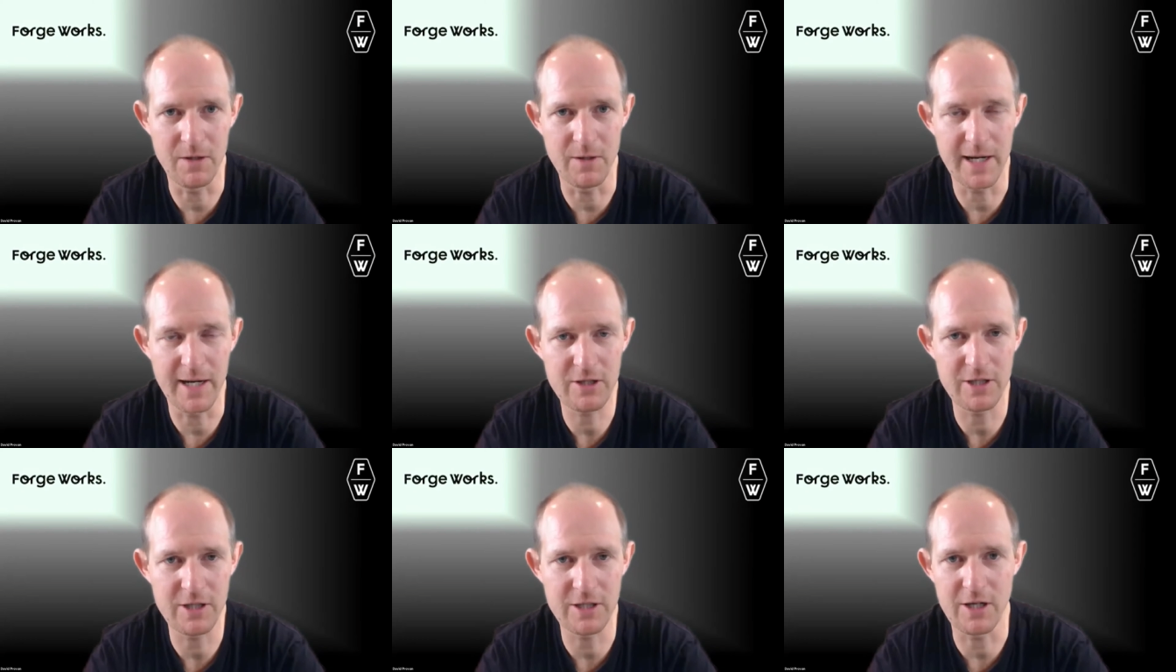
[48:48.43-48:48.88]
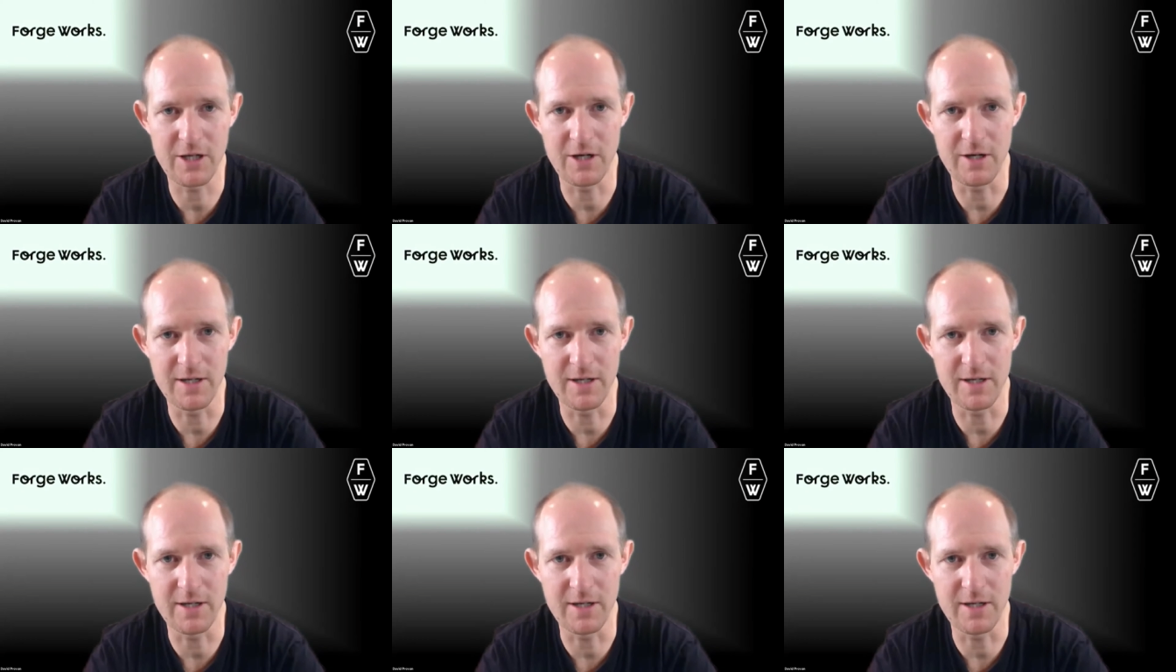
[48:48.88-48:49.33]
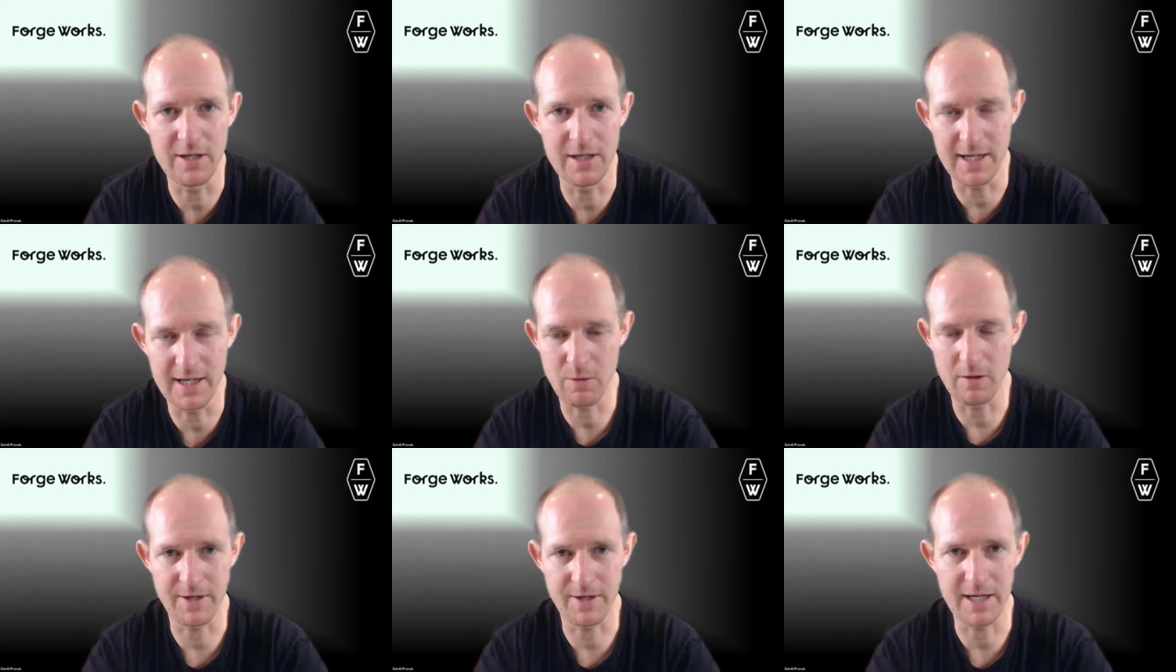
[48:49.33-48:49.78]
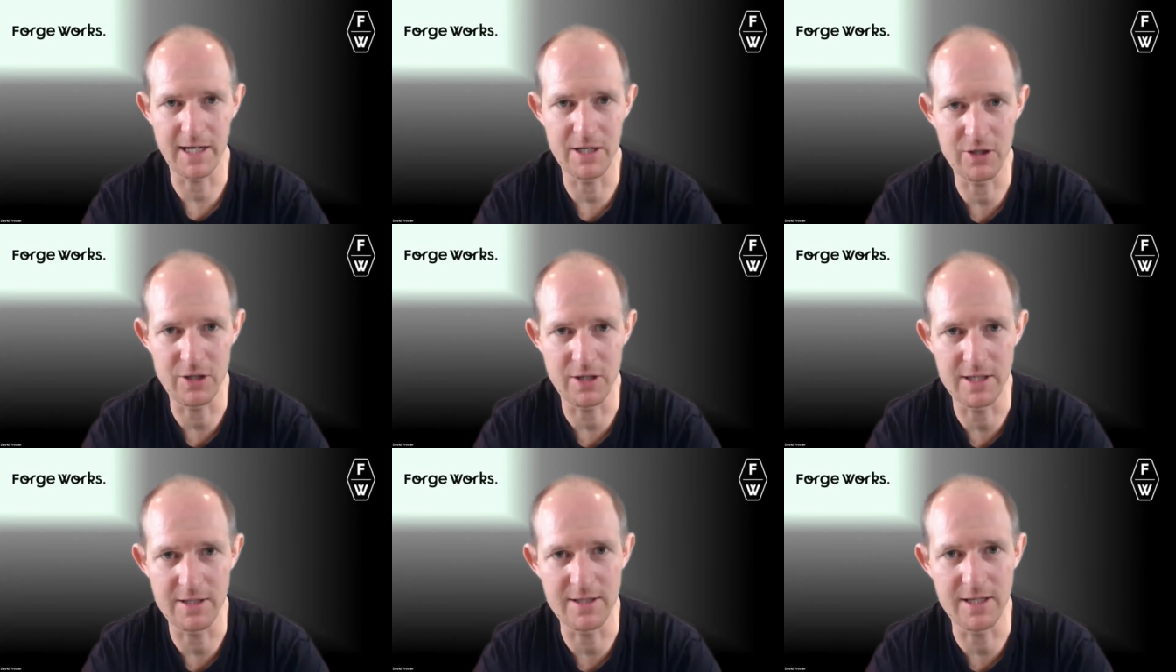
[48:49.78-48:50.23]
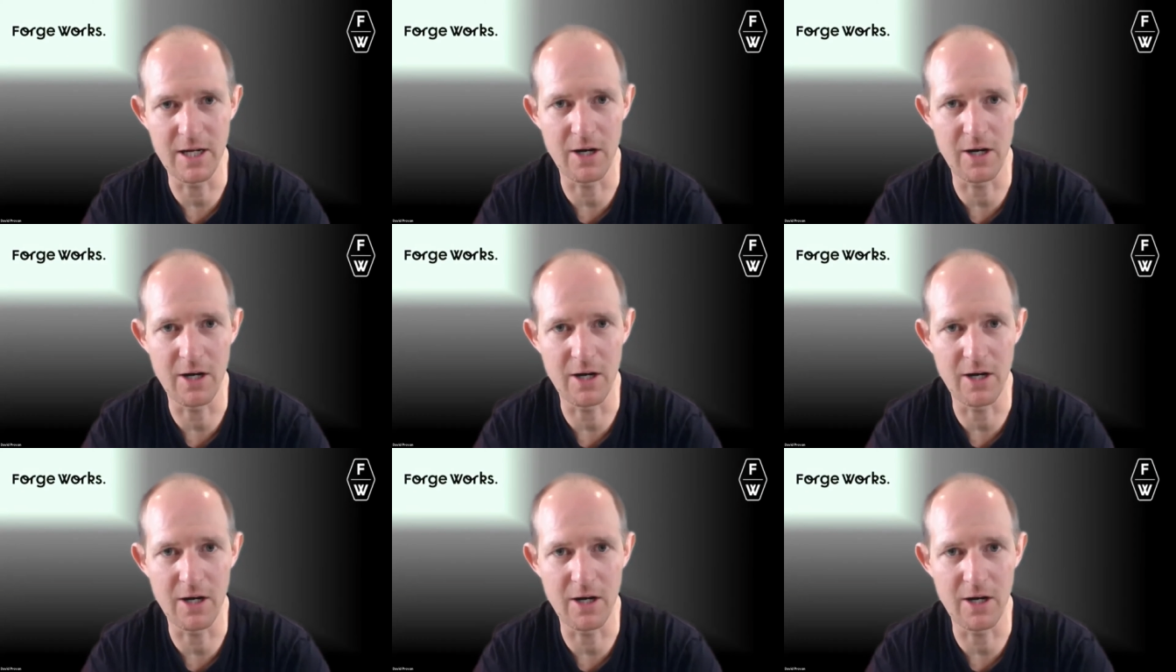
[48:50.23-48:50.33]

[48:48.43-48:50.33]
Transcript: You actually don't need any qualification.